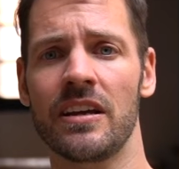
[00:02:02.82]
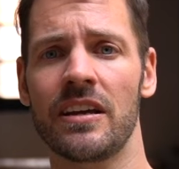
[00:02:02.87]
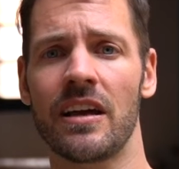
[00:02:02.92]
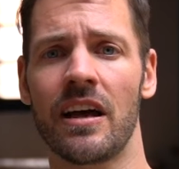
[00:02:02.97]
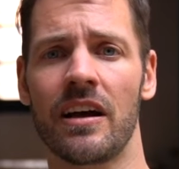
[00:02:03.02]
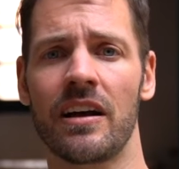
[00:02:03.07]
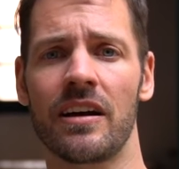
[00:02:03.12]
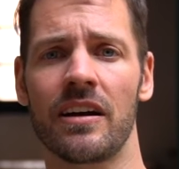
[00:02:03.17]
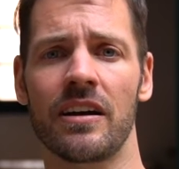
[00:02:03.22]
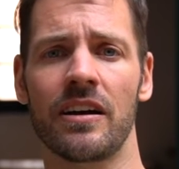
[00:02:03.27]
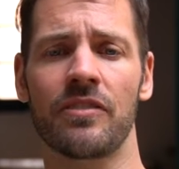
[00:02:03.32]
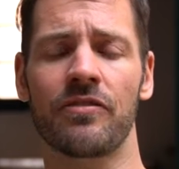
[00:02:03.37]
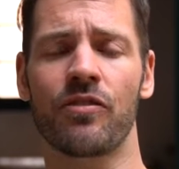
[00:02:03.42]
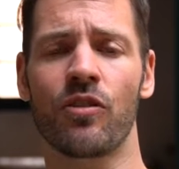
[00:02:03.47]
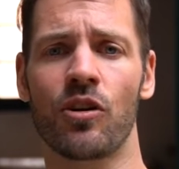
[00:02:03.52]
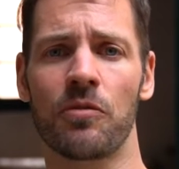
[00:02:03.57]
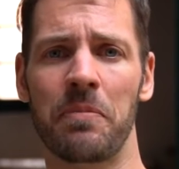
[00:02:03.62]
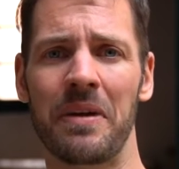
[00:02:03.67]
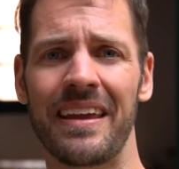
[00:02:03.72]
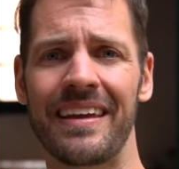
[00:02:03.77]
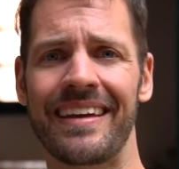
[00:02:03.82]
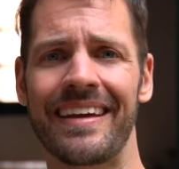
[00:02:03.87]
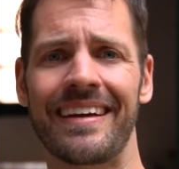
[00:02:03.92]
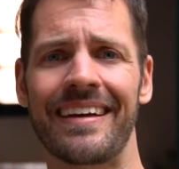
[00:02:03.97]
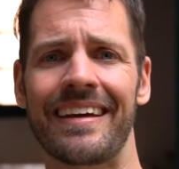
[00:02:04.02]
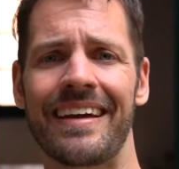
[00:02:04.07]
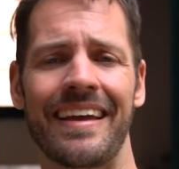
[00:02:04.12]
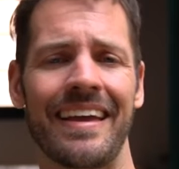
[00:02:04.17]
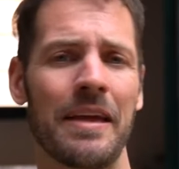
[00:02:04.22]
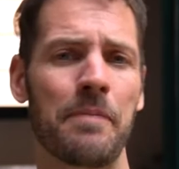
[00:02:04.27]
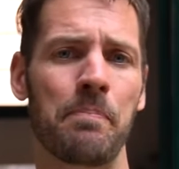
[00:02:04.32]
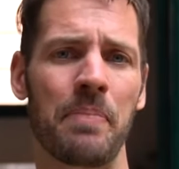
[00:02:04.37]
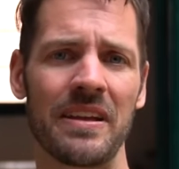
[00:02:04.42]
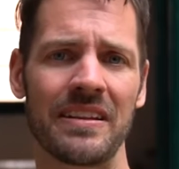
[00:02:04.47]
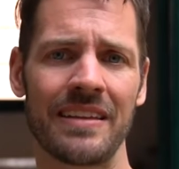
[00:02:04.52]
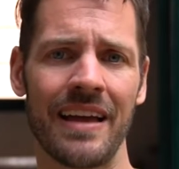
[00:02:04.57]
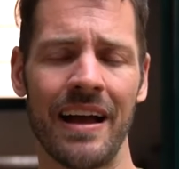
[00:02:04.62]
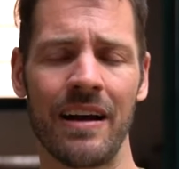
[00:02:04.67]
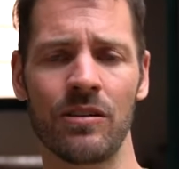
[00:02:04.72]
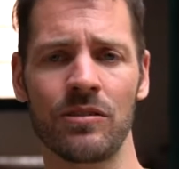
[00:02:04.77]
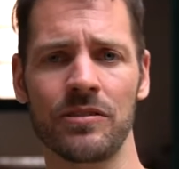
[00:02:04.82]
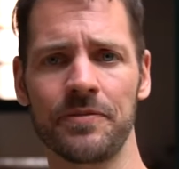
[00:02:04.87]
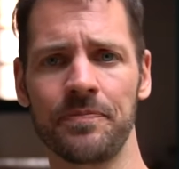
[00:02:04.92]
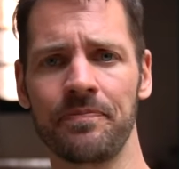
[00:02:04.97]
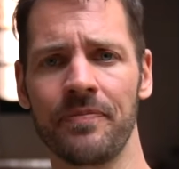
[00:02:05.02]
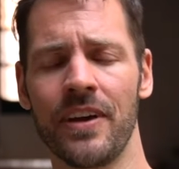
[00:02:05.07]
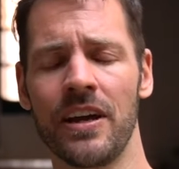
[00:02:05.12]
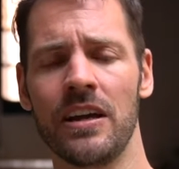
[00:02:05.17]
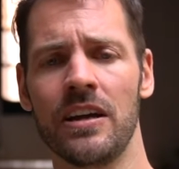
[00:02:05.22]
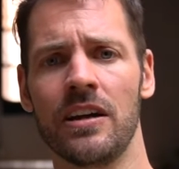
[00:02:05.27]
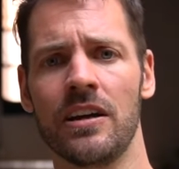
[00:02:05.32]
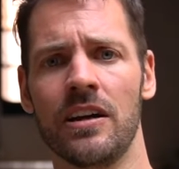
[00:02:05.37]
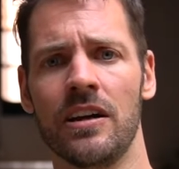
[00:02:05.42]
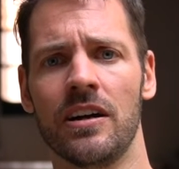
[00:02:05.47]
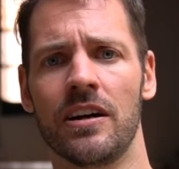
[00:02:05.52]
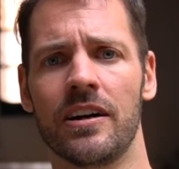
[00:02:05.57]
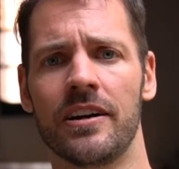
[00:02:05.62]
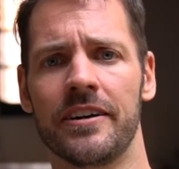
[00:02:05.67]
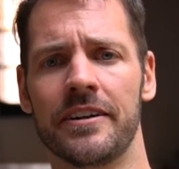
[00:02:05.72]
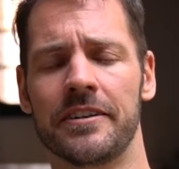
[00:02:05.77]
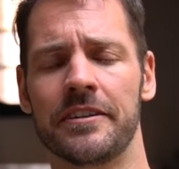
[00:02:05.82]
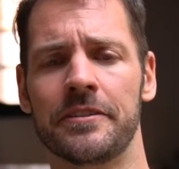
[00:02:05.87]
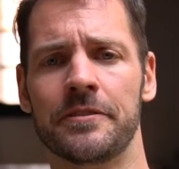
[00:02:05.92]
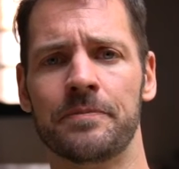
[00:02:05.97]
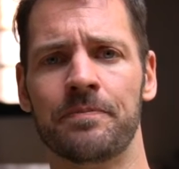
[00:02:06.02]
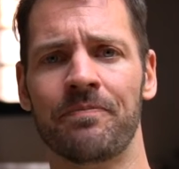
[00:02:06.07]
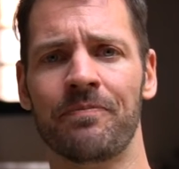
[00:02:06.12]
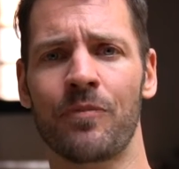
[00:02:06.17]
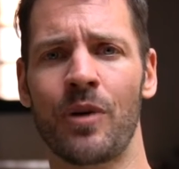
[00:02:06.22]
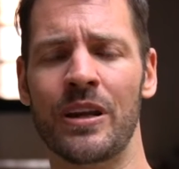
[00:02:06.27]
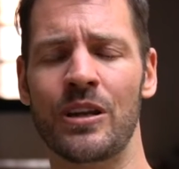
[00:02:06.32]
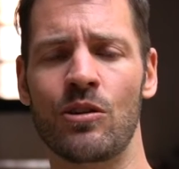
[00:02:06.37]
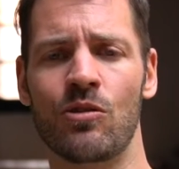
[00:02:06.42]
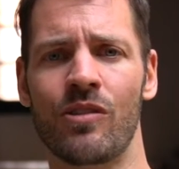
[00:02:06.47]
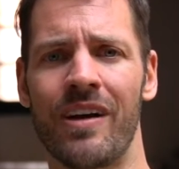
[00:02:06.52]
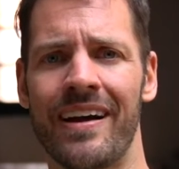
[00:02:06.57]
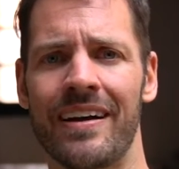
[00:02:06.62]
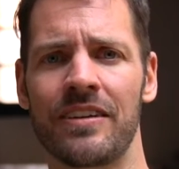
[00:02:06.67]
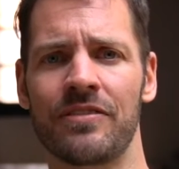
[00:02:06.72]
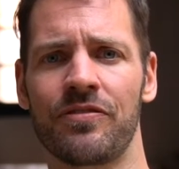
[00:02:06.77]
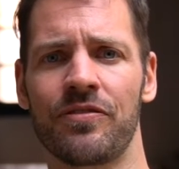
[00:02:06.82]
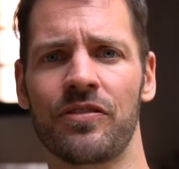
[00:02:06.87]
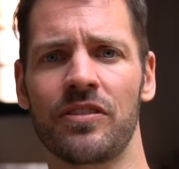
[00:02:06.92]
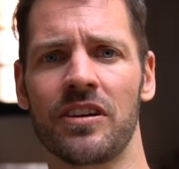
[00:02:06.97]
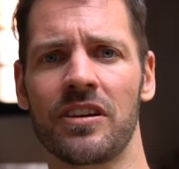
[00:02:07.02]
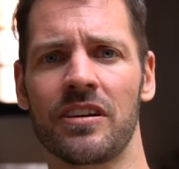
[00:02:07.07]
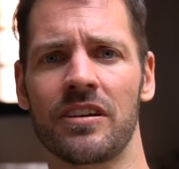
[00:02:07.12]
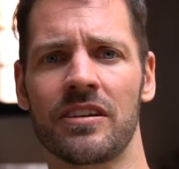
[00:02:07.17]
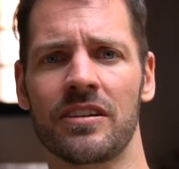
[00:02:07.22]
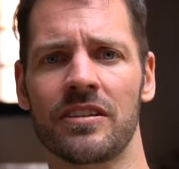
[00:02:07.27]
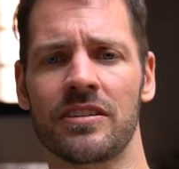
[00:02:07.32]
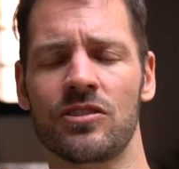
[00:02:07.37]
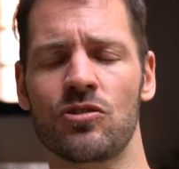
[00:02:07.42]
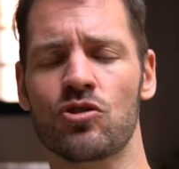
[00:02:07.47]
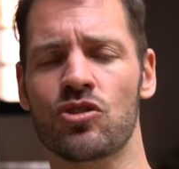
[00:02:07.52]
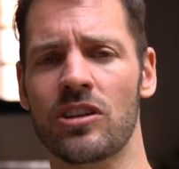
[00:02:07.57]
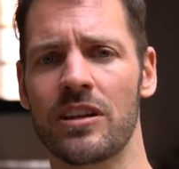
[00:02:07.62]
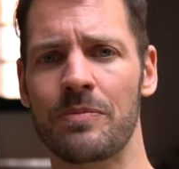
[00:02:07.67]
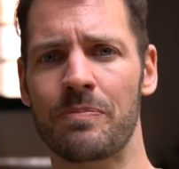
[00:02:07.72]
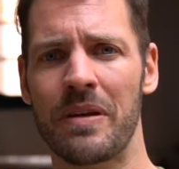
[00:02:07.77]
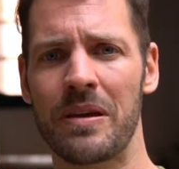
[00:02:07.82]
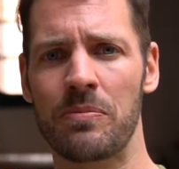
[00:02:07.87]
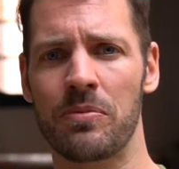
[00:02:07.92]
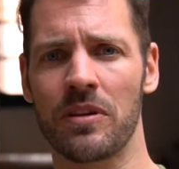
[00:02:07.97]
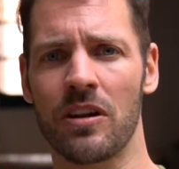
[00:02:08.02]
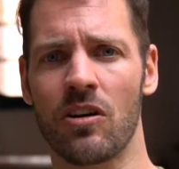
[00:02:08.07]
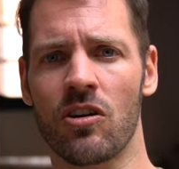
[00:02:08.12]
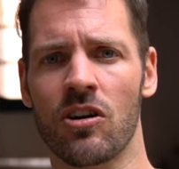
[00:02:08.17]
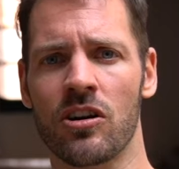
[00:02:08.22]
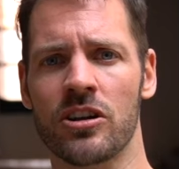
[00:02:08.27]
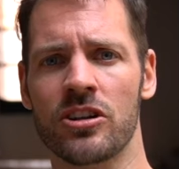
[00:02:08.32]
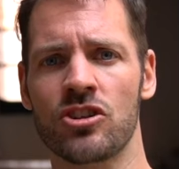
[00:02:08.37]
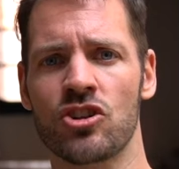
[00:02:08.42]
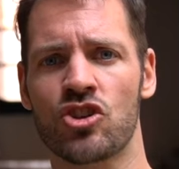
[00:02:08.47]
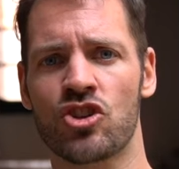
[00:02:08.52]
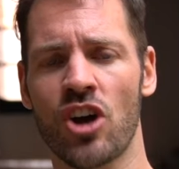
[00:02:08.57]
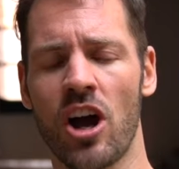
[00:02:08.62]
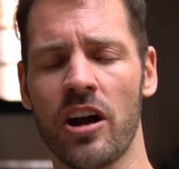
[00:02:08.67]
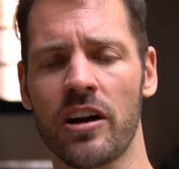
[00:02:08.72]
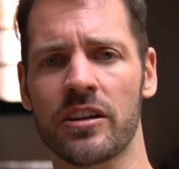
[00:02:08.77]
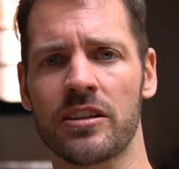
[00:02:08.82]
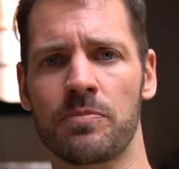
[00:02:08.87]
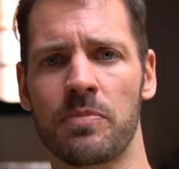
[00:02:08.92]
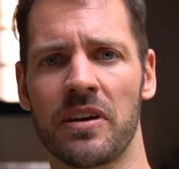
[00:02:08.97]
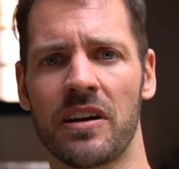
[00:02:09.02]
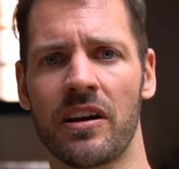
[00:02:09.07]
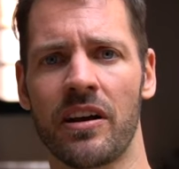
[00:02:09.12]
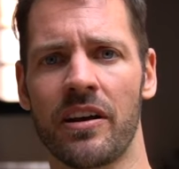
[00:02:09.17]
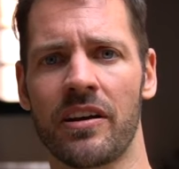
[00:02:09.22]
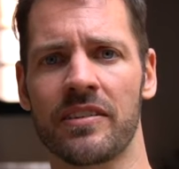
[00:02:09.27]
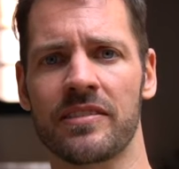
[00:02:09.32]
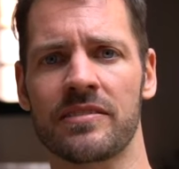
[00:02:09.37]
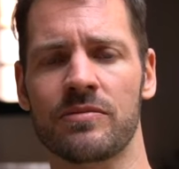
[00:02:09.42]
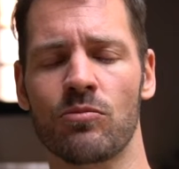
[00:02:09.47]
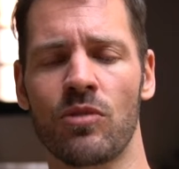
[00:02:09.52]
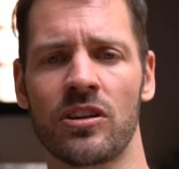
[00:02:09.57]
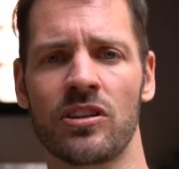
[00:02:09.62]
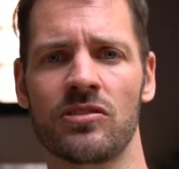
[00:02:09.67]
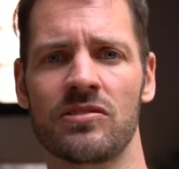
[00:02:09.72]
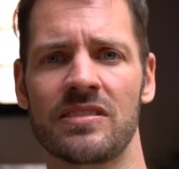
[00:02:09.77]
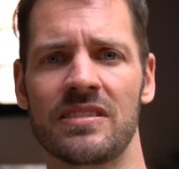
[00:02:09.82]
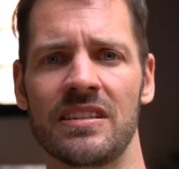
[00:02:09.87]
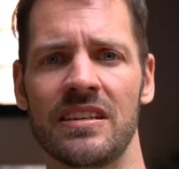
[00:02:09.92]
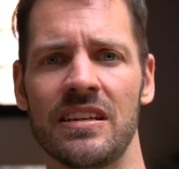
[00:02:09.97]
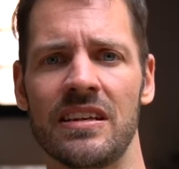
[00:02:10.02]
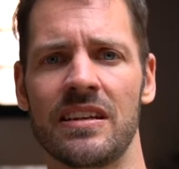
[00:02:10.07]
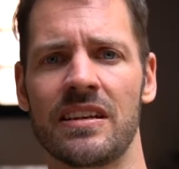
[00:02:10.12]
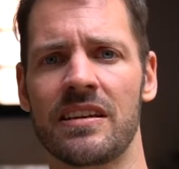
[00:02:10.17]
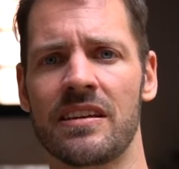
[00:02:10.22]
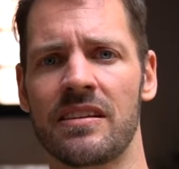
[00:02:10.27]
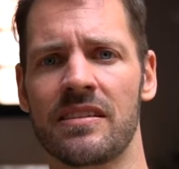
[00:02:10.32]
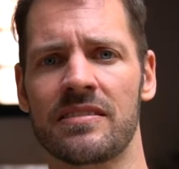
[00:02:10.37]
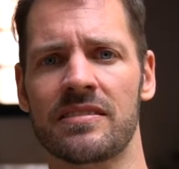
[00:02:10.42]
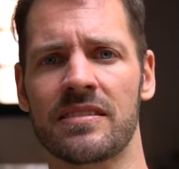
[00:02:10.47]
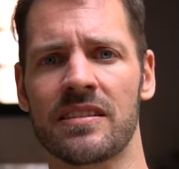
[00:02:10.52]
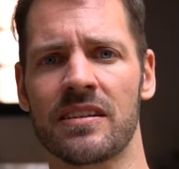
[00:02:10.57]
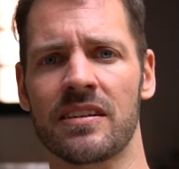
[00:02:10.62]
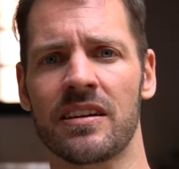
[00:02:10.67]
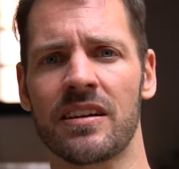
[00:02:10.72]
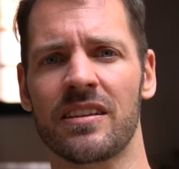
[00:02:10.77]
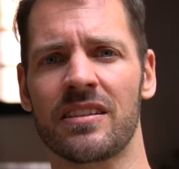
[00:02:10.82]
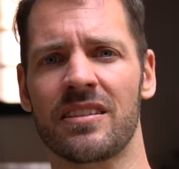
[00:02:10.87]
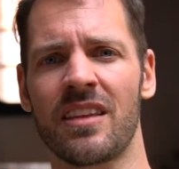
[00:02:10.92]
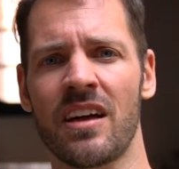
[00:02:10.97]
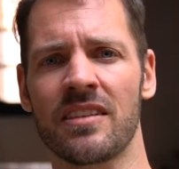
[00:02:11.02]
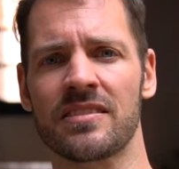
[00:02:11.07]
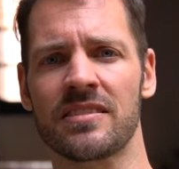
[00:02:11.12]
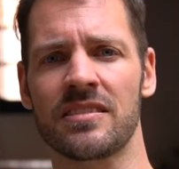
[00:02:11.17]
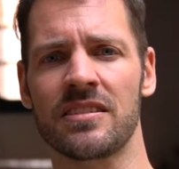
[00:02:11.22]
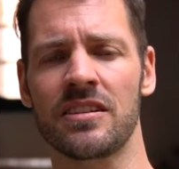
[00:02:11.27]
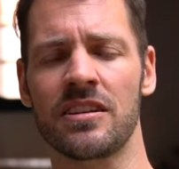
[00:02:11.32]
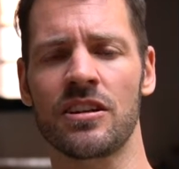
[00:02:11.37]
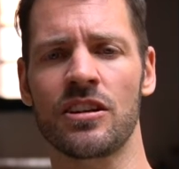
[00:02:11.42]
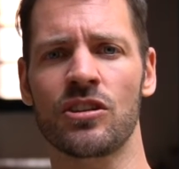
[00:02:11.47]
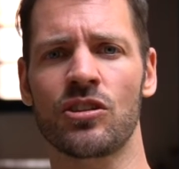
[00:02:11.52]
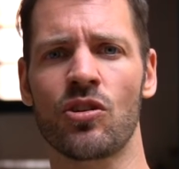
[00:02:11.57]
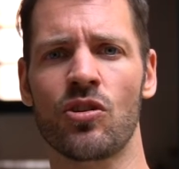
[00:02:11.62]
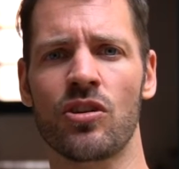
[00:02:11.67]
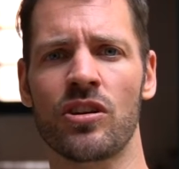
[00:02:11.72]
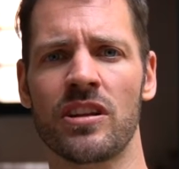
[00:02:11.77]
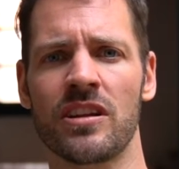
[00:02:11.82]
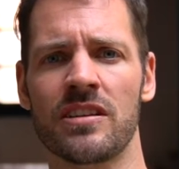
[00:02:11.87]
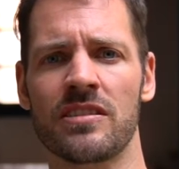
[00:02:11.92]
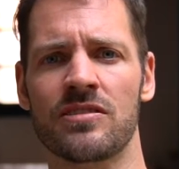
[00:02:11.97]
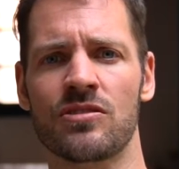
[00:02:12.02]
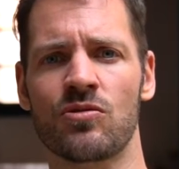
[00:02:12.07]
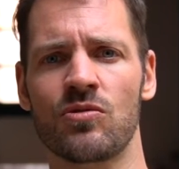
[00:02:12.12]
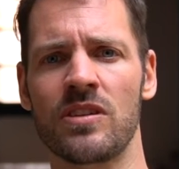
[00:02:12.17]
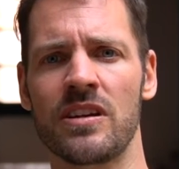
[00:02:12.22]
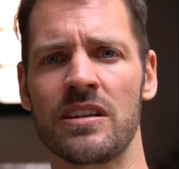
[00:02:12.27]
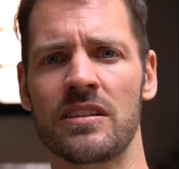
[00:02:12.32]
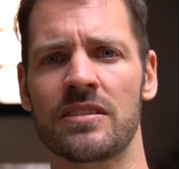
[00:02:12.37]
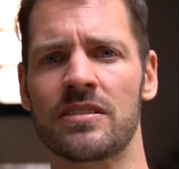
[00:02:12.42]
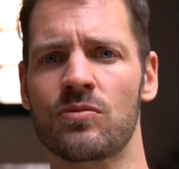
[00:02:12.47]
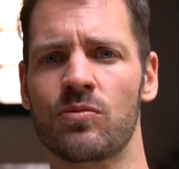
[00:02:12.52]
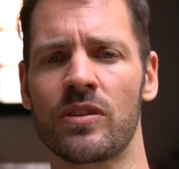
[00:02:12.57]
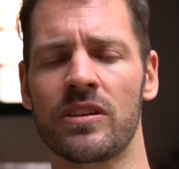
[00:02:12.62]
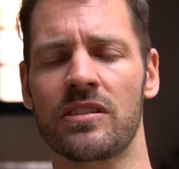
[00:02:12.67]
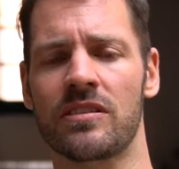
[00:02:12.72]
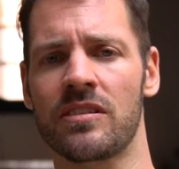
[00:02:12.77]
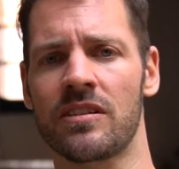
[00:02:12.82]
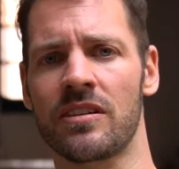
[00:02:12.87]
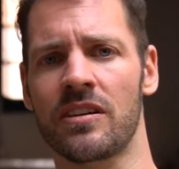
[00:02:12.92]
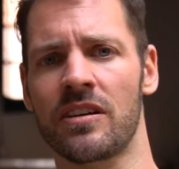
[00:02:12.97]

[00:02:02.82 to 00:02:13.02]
for being a hippie town. When you arrive, usually people are shocked because what you see is dusty, dirty streets with